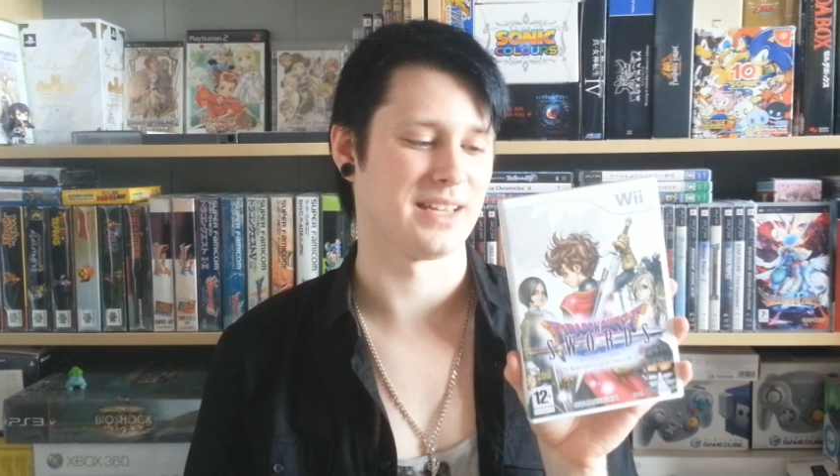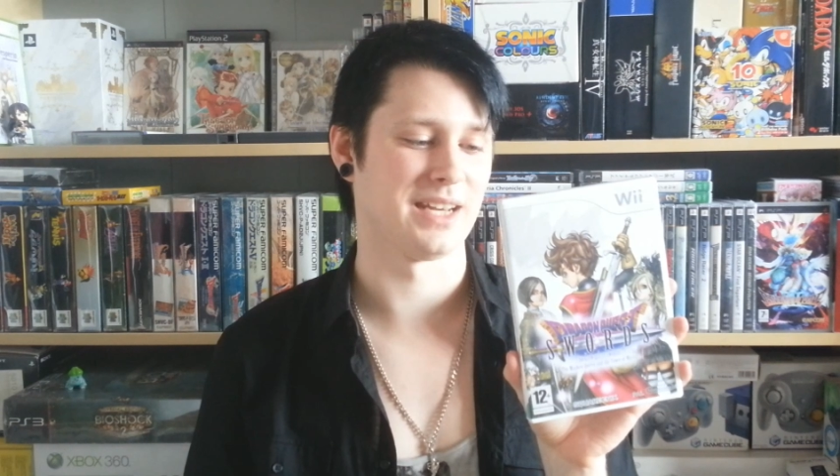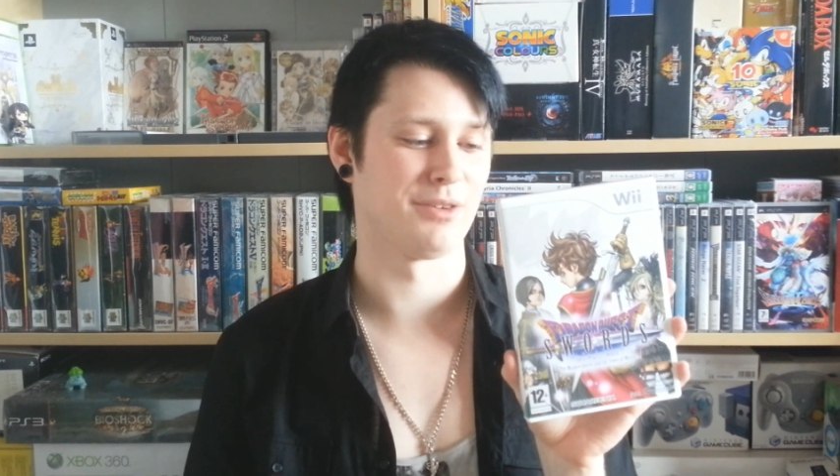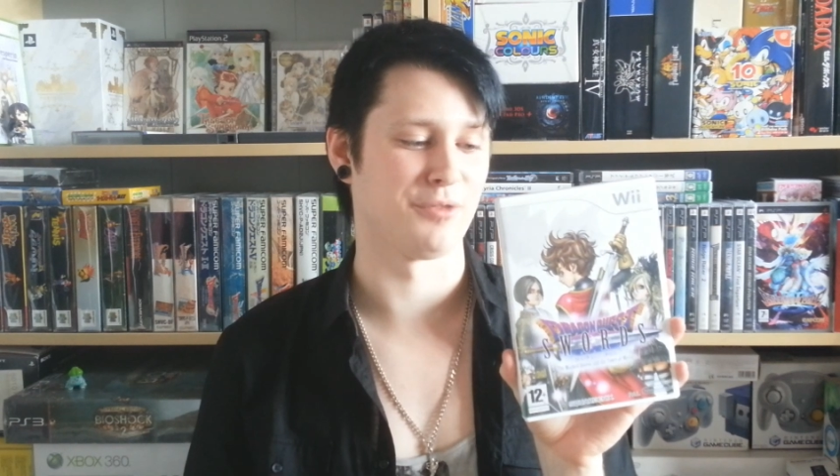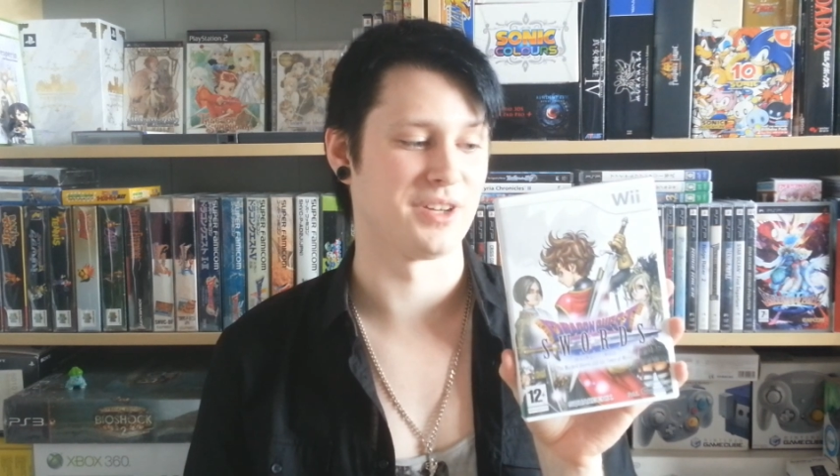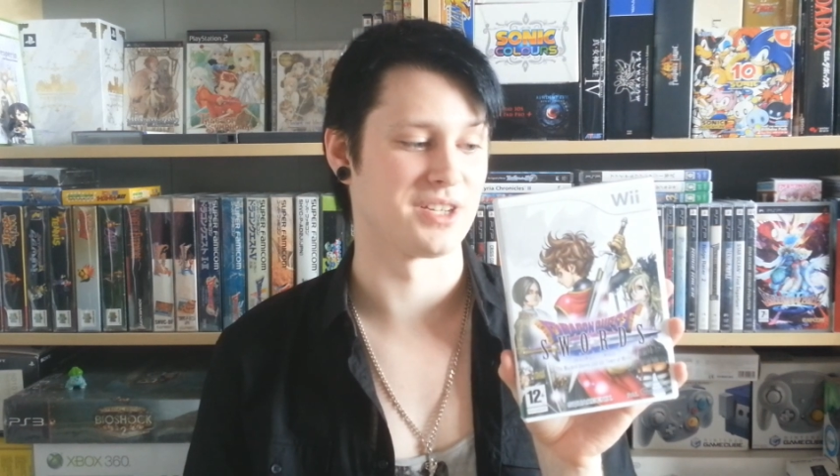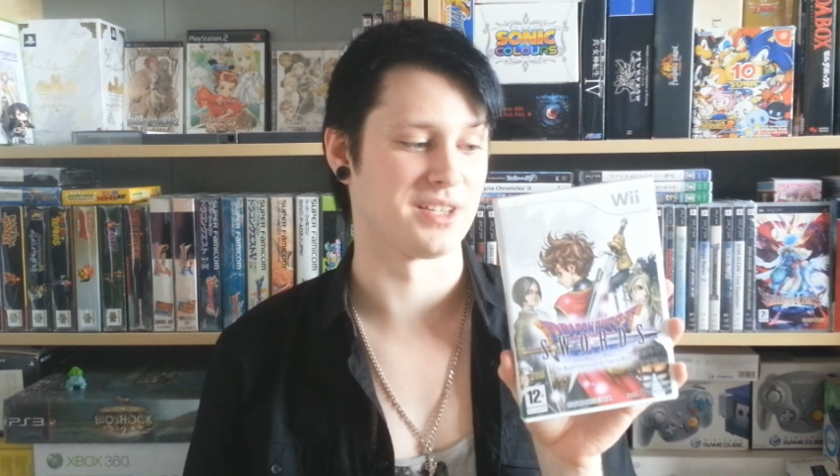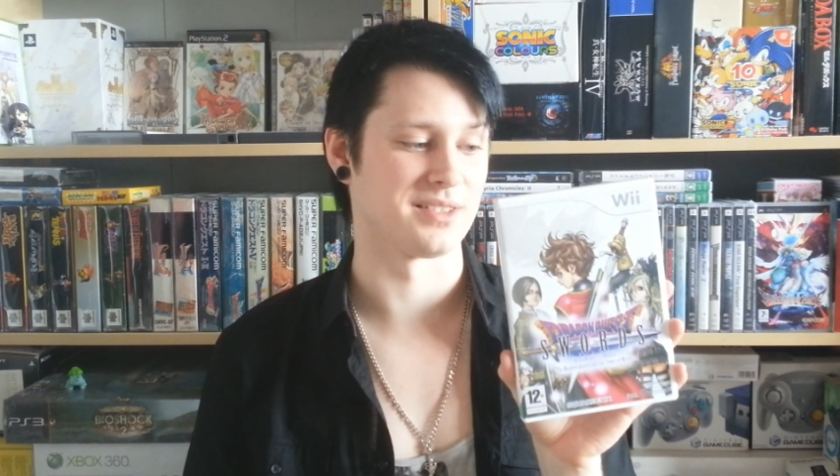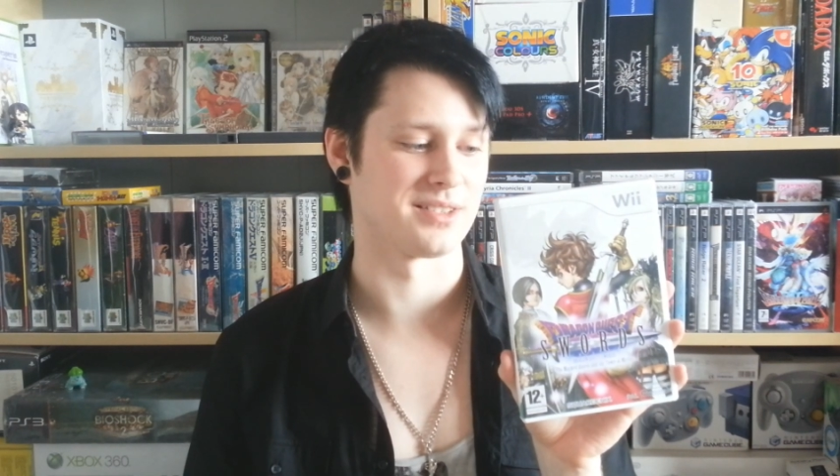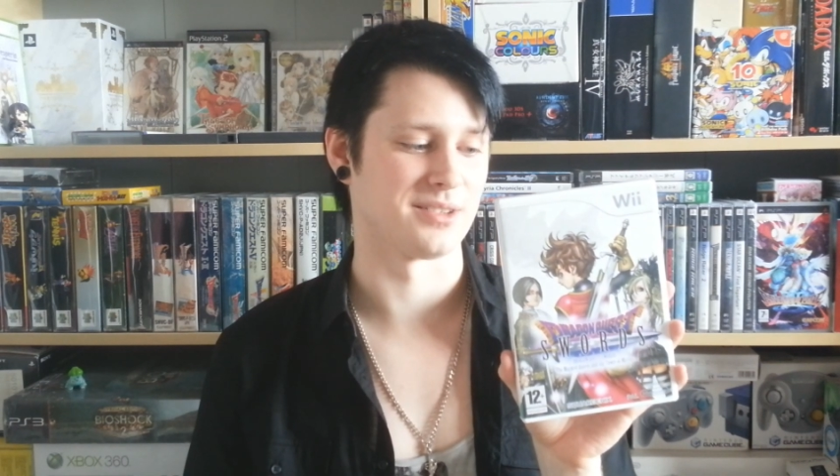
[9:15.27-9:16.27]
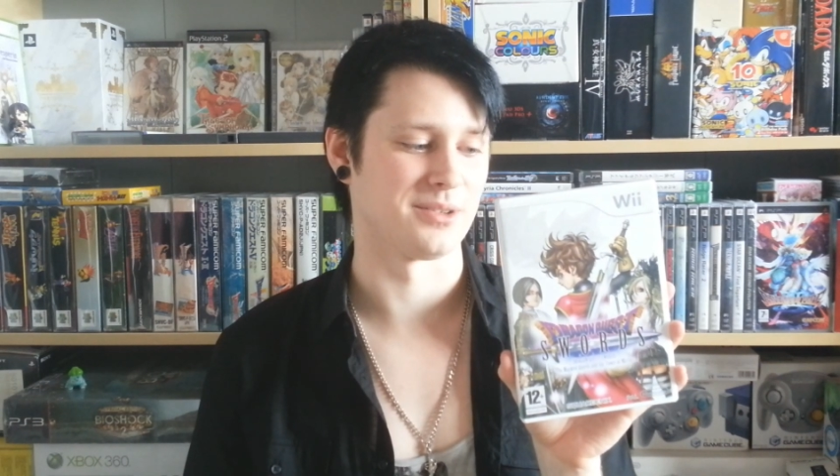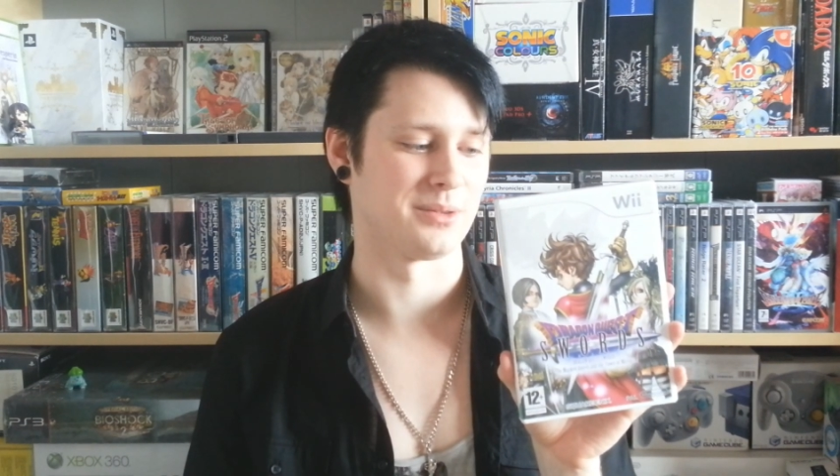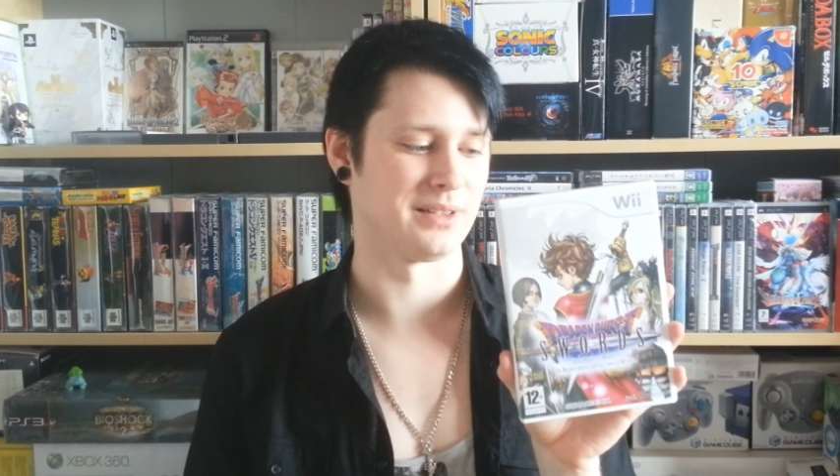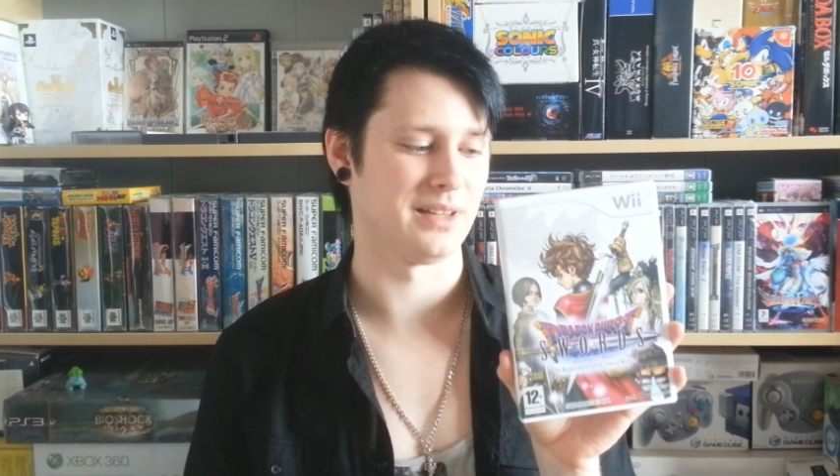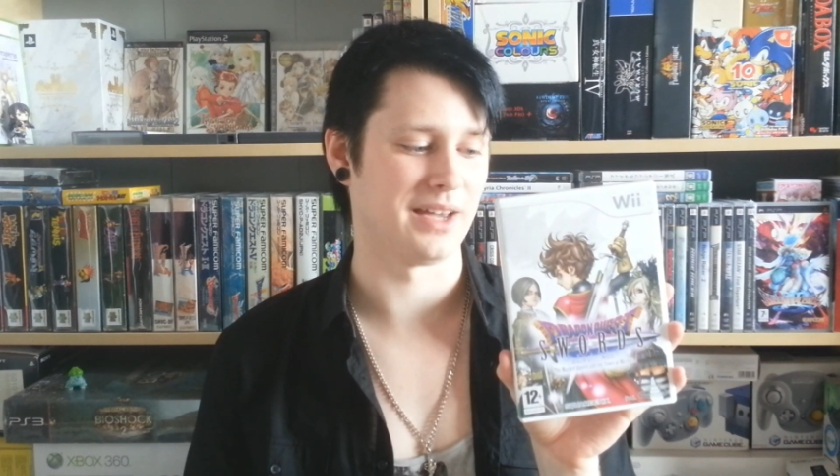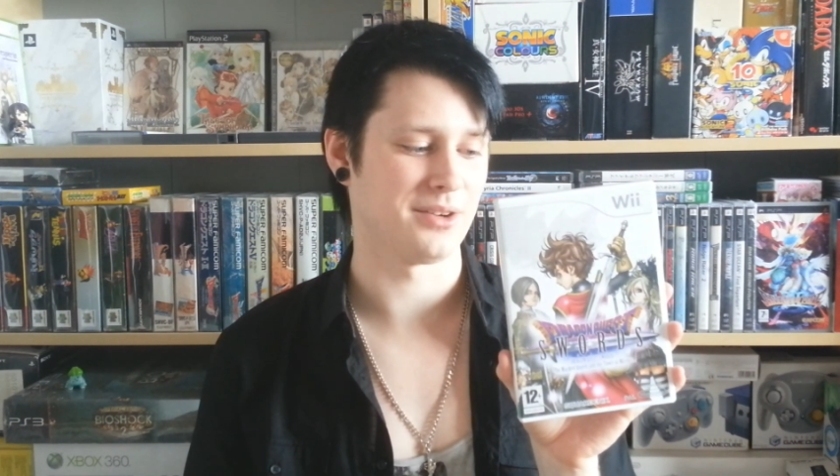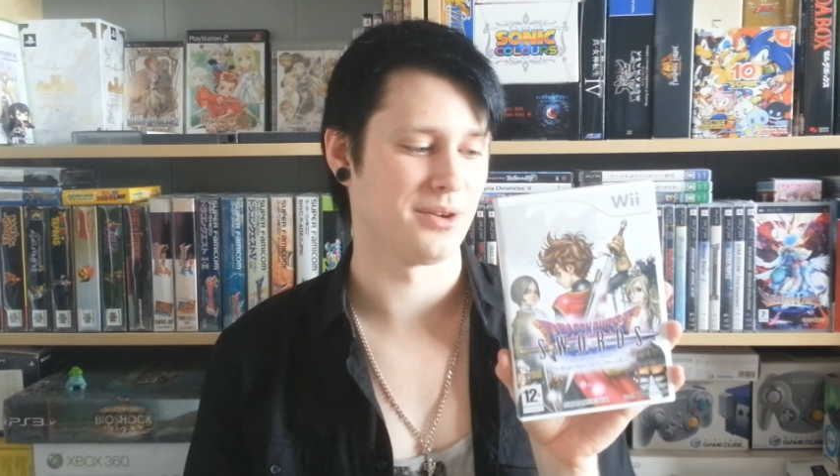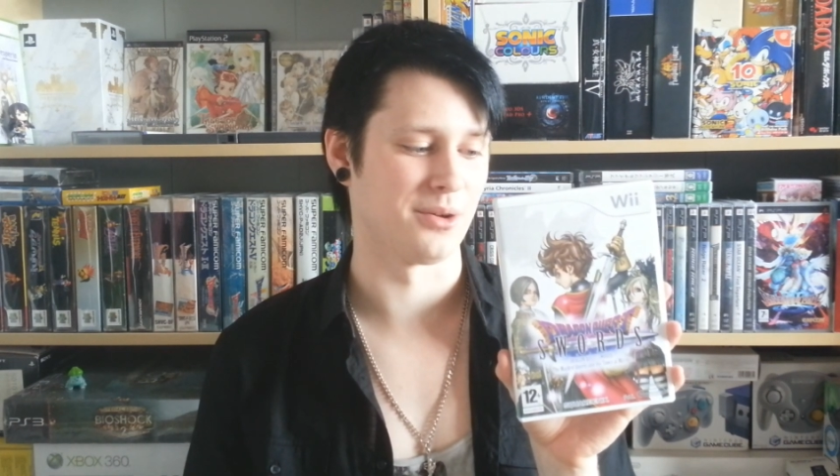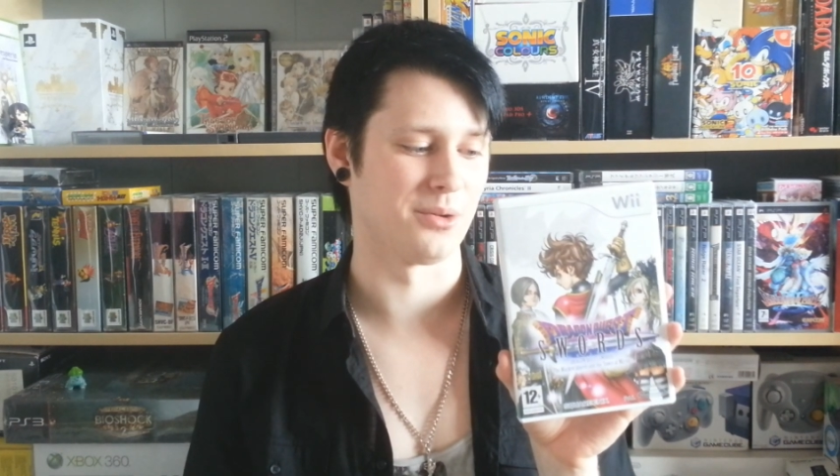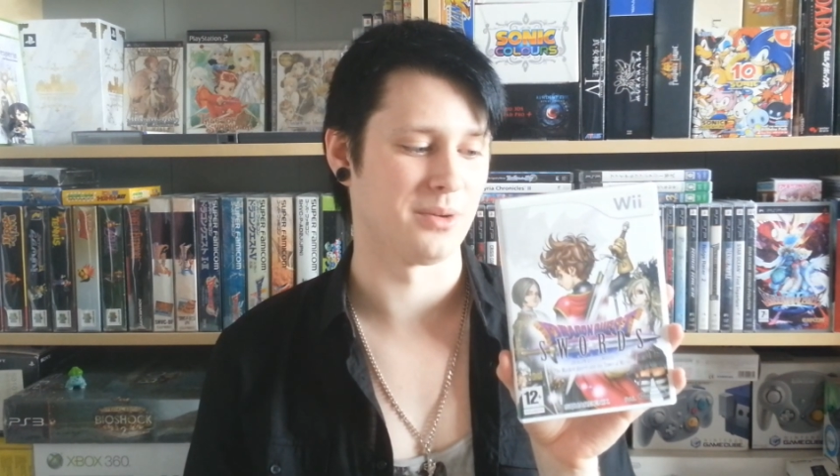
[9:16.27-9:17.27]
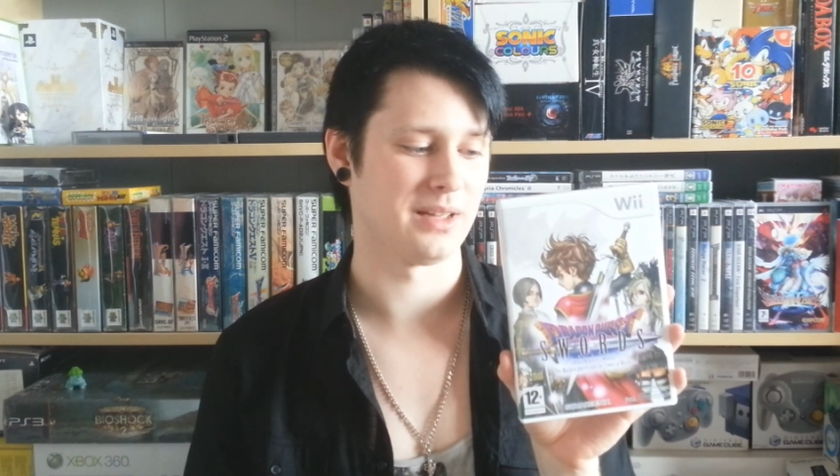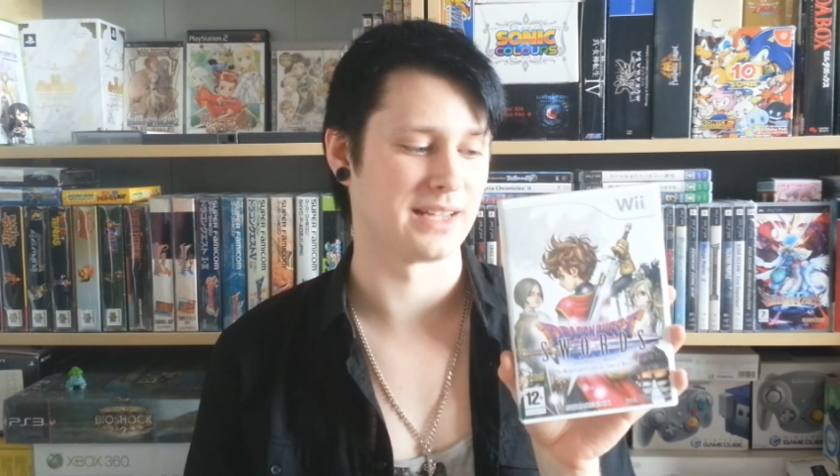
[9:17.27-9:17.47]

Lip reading: I never finished it, so I don't know